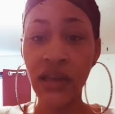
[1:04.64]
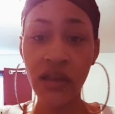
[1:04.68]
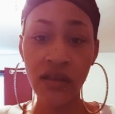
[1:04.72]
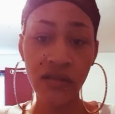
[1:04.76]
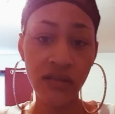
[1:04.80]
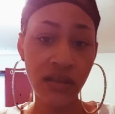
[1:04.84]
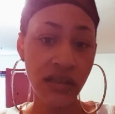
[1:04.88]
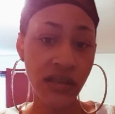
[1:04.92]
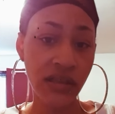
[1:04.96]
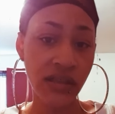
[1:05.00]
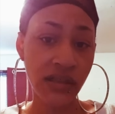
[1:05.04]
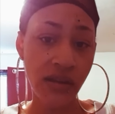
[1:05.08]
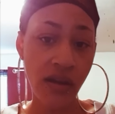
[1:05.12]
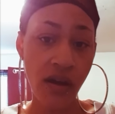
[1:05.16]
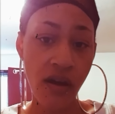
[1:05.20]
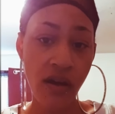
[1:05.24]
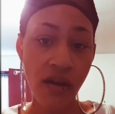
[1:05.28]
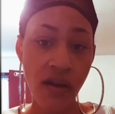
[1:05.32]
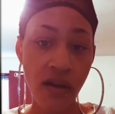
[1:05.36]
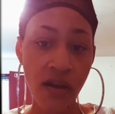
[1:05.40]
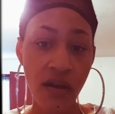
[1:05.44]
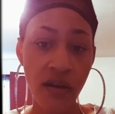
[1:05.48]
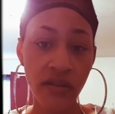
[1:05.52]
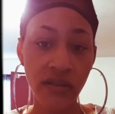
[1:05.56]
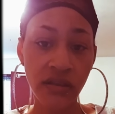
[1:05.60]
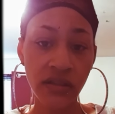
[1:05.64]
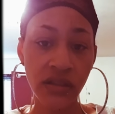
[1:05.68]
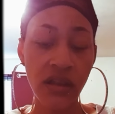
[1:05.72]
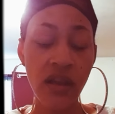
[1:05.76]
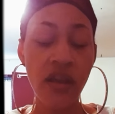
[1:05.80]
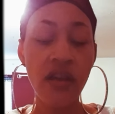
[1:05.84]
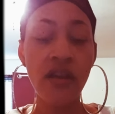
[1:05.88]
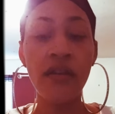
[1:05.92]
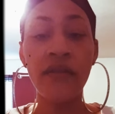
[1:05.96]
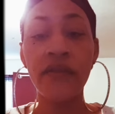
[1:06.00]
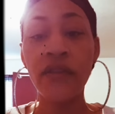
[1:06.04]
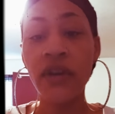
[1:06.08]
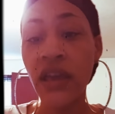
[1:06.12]
out these cards
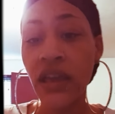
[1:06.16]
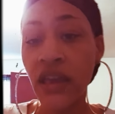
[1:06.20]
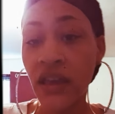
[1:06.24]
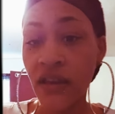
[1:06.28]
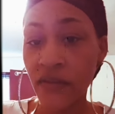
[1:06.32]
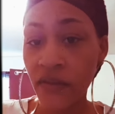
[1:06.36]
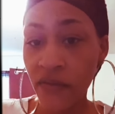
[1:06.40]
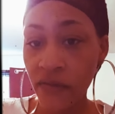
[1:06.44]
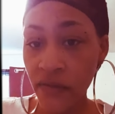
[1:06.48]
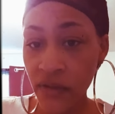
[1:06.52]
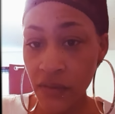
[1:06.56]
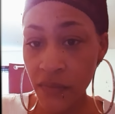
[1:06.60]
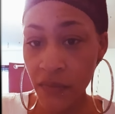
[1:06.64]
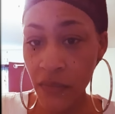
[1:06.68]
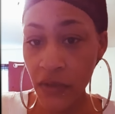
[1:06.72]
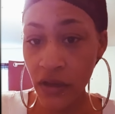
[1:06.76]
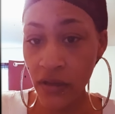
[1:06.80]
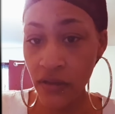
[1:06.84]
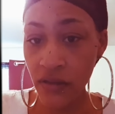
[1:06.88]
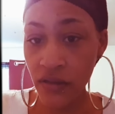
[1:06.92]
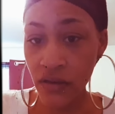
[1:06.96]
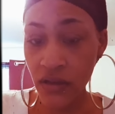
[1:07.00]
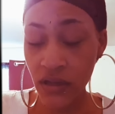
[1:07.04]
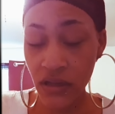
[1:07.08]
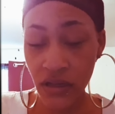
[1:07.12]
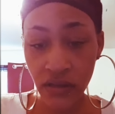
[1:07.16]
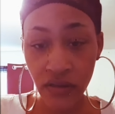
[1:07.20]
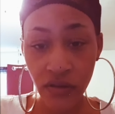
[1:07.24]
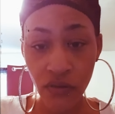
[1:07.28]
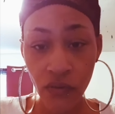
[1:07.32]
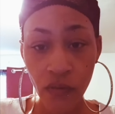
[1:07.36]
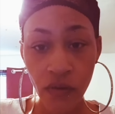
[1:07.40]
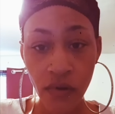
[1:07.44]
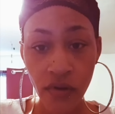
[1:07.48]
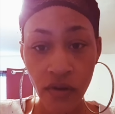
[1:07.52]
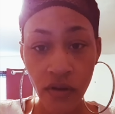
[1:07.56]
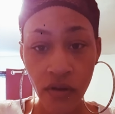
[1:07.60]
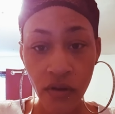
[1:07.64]
for every mother in the
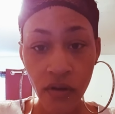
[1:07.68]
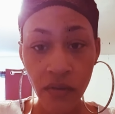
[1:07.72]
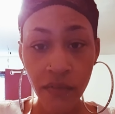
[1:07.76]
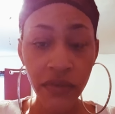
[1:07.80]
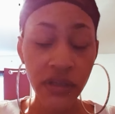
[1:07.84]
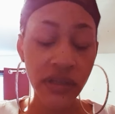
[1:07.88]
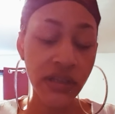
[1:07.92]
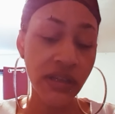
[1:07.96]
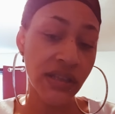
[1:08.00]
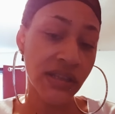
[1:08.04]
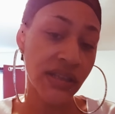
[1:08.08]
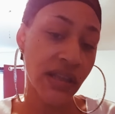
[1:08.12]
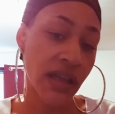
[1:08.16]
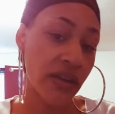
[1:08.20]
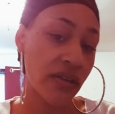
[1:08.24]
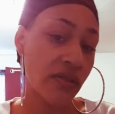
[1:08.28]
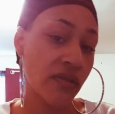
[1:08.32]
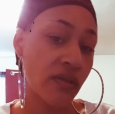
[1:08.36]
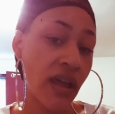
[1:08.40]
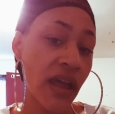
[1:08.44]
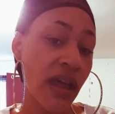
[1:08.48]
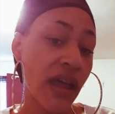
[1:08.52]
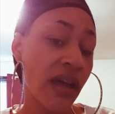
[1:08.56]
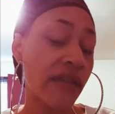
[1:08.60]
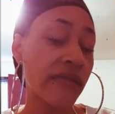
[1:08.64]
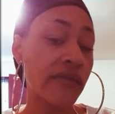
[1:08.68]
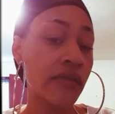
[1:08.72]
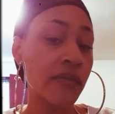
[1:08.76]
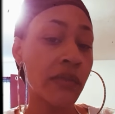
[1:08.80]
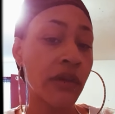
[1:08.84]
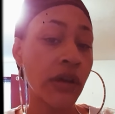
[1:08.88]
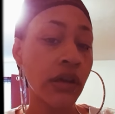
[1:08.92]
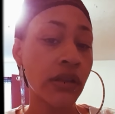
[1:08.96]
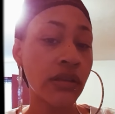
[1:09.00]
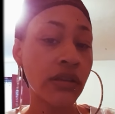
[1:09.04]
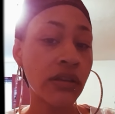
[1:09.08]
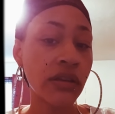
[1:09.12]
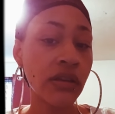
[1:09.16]
world because I don't have a
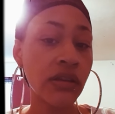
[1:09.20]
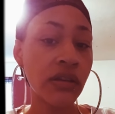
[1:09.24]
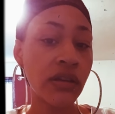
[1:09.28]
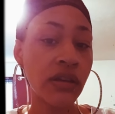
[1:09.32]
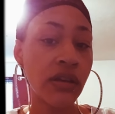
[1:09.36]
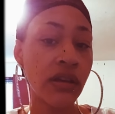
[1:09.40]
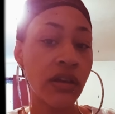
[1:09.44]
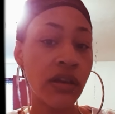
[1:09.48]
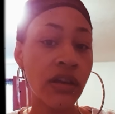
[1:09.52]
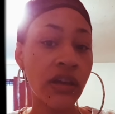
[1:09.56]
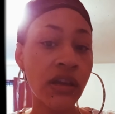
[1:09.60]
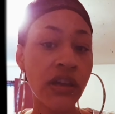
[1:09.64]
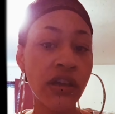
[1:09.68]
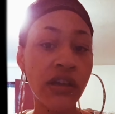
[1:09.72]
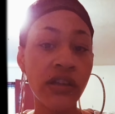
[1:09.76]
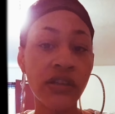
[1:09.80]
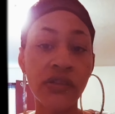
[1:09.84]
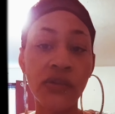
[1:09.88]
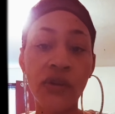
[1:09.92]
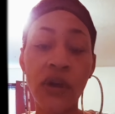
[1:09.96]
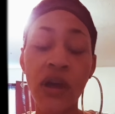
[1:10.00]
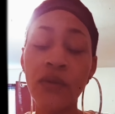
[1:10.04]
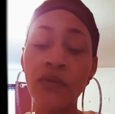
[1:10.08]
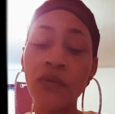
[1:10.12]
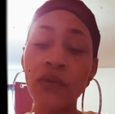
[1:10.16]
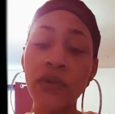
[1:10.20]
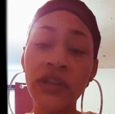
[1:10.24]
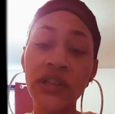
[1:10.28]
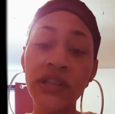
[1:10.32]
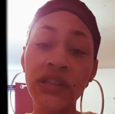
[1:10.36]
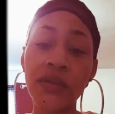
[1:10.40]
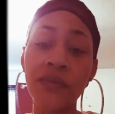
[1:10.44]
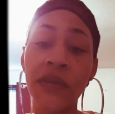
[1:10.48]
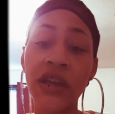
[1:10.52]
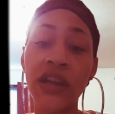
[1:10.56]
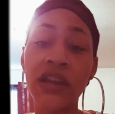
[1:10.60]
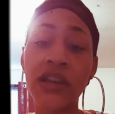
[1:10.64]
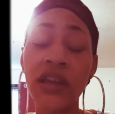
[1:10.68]
mother. So I wanted
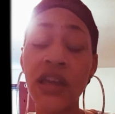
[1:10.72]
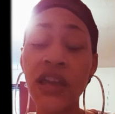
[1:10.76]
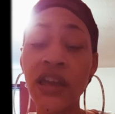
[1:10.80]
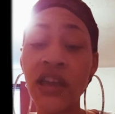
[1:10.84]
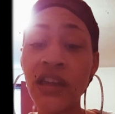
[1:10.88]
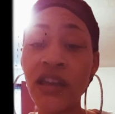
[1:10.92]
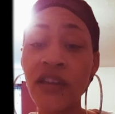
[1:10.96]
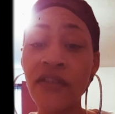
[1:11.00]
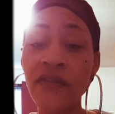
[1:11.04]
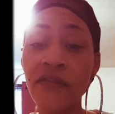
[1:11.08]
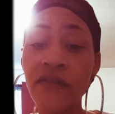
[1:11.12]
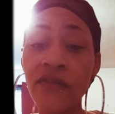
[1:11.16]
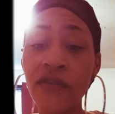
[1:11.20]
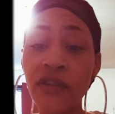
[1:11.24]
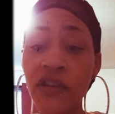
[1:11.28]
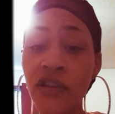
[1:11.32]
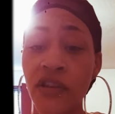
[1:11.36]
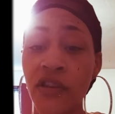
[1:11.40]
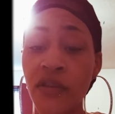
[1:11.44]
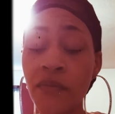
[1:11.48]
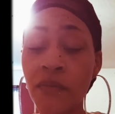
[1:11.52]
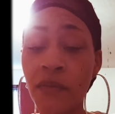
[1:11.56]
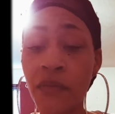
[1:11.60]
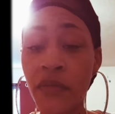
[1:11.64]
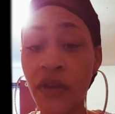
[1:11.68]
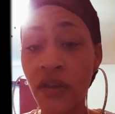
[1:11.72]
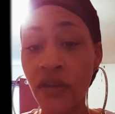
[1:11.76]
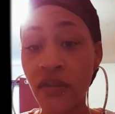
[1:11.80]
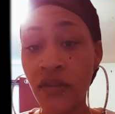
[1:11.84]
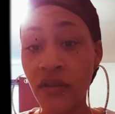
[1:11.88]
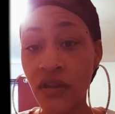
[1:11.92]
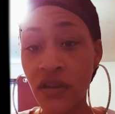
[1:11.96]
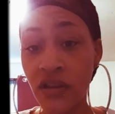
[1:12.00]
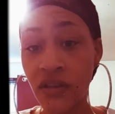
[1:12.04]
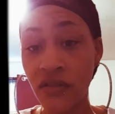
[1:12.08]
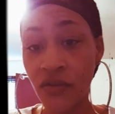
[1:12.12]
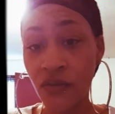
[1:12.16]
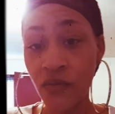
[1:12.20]
to make every mother
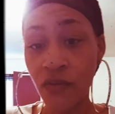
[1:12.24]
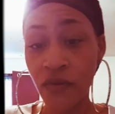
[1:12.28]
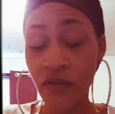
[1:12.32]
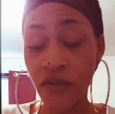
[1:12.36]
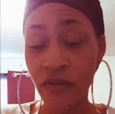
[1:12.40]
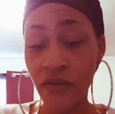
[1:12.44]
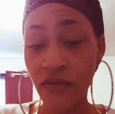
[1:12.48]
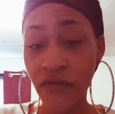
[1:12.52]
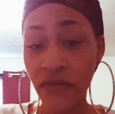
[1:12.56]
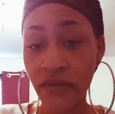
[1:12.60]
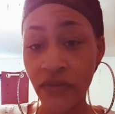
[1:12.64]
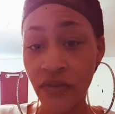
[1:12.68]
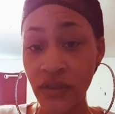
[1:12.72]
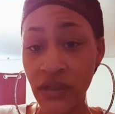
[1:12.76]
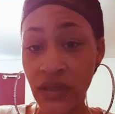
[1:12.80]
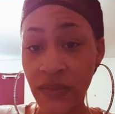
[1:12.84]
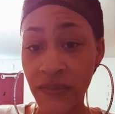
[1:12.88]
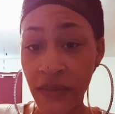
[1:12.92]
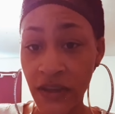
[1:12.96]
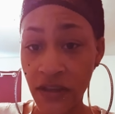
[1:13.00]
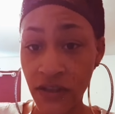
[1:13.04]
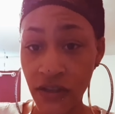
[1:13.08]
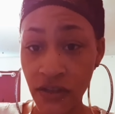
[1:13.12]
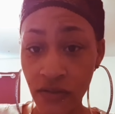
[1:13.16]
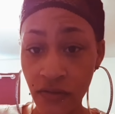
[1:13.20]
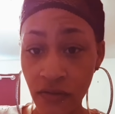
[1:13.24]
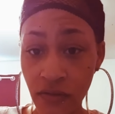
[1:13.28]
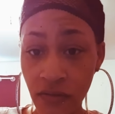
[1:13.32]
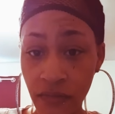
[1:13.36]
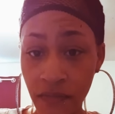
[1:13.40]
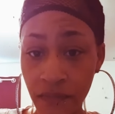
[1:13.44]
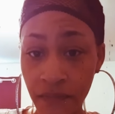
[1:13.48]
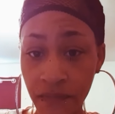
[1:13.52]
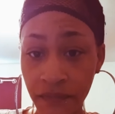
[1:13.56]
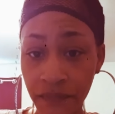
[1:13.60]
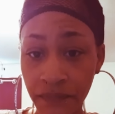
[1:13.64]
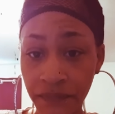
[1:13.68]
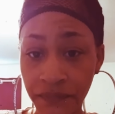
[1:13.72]
in the world feel special.
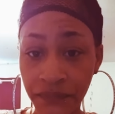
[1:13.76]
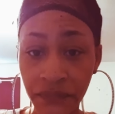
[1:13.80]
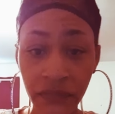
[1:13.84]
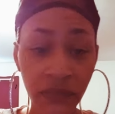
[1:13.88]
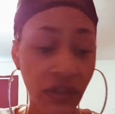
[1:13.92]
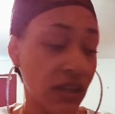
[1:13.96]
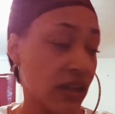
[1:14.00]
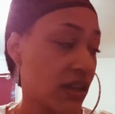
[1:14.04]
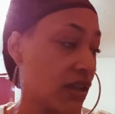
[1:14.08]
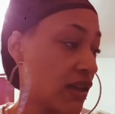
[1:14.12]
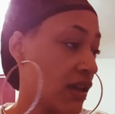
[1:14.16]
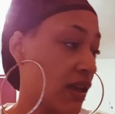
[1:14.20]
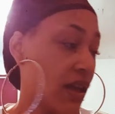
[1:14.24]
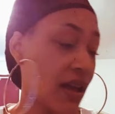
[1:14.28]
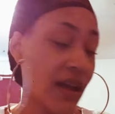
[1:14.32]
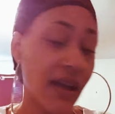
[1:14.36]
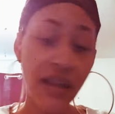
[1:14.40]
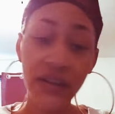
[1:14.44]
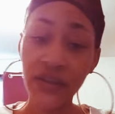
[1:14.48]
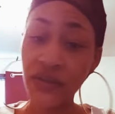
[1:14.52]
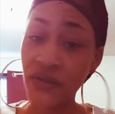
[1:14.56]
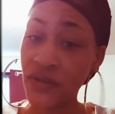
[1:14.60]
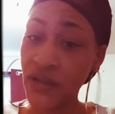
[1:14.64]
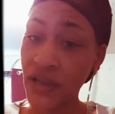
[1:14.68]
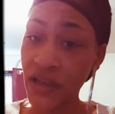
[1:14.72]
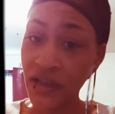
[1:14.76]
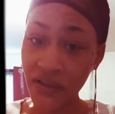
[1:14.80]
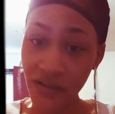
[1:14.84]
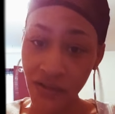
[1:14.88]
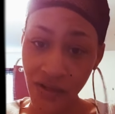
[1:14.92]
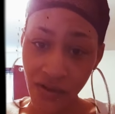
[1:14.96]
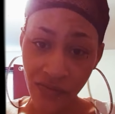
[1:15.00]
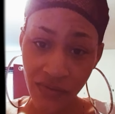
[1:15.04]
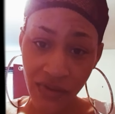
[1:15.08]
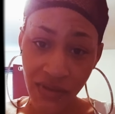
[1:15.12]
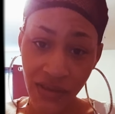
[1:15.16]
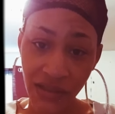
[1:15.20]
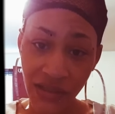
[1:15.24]
I do not
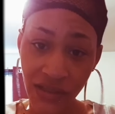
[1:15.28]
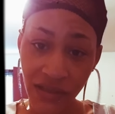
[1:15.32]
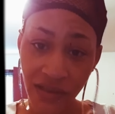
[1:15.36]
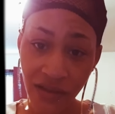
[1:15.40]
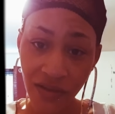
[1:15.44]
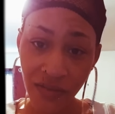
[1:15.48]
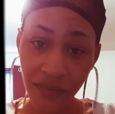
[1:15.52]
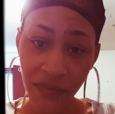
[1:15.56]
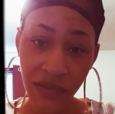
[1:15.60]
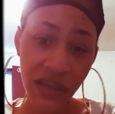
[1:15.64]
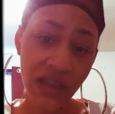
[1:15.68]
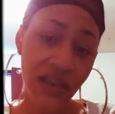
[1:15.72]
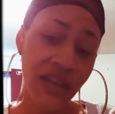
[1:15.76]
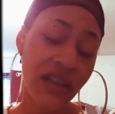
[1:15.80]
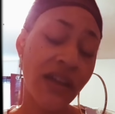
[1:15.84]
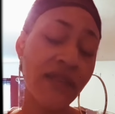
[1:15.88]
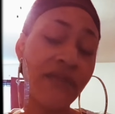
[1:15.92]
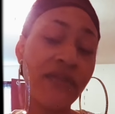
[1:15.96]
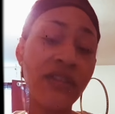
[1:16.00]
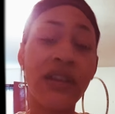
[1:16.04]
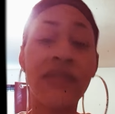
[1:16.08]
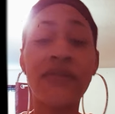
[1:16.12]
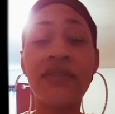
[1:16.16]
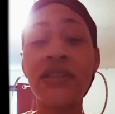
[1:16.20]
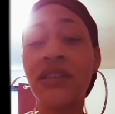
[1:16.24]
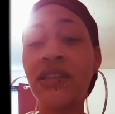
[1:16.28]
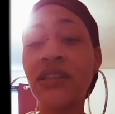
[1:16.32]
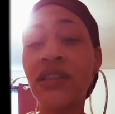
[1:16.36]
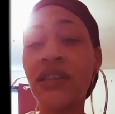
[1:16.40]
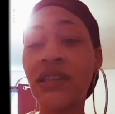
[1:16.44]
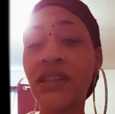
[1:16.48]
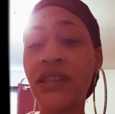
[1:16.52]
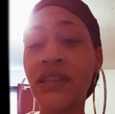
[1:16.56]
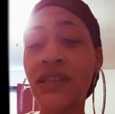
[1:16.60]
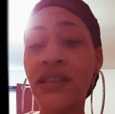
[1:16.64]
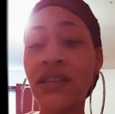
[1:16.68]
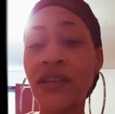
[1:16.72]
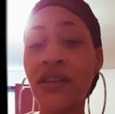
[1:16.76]
know this young man. I've never seen
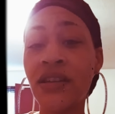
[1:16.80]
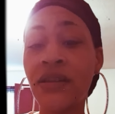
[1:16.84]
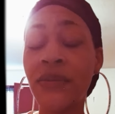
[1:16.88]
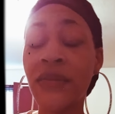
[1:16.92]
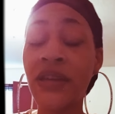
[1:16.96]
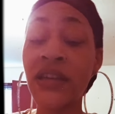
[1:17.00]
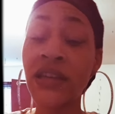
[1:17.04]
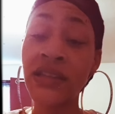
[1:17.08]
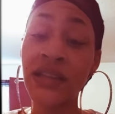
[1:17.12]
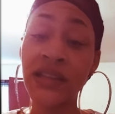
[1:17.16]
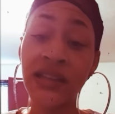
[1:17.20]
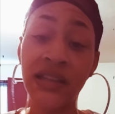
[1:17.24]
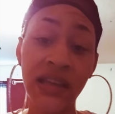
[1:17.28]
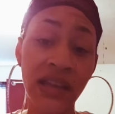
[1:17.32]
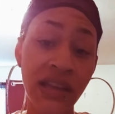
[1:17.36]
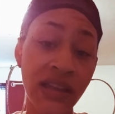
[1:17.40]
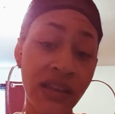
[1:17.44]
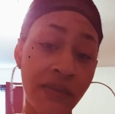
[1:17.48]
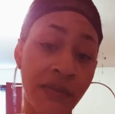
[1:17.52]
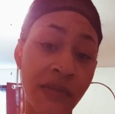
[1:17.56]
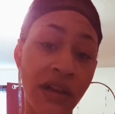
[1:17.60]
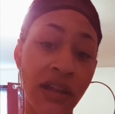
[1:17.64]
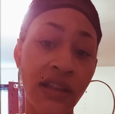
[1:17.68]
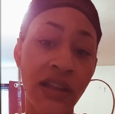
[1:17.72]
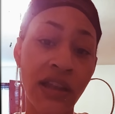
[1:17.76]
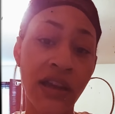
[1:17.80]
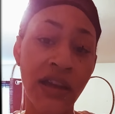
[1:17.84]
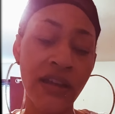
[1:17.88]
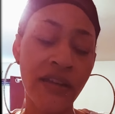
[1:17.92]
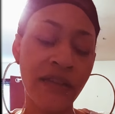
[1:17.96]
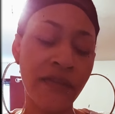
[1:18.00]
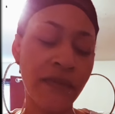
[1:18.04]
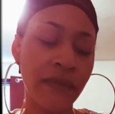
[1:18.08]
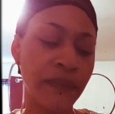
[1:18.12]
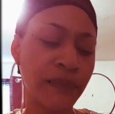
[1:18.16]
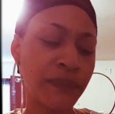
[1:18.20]
this young man a day in my life.